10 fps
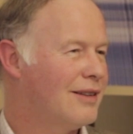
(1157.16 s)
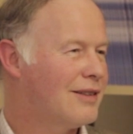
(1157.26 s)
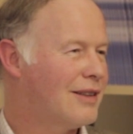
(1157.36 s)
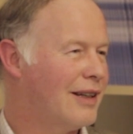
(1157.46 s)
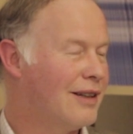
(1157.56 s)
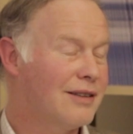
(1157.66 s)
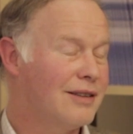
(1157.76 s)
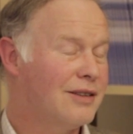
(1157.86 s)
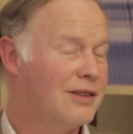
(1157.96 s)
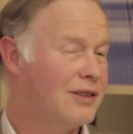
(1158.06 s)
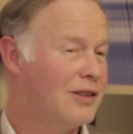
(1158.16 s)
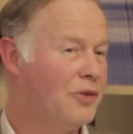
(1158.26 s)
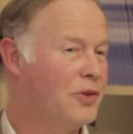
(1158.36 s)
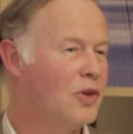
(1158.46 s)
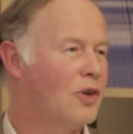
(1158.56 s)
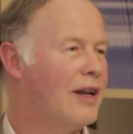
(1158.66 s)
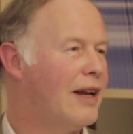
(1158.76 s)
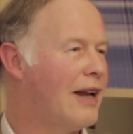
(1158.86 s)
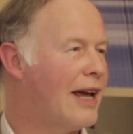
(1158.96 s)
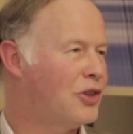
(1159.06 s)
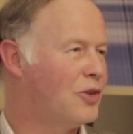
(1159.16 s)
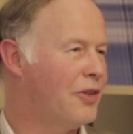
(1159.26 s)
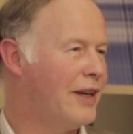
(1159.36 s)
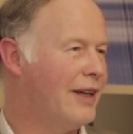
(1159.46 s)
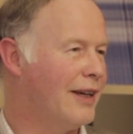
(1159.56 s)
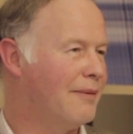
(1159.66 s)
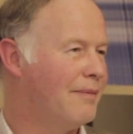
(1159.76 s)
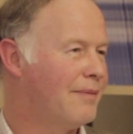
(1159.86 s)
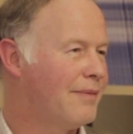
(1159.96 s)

think. It's often called lateral thinking.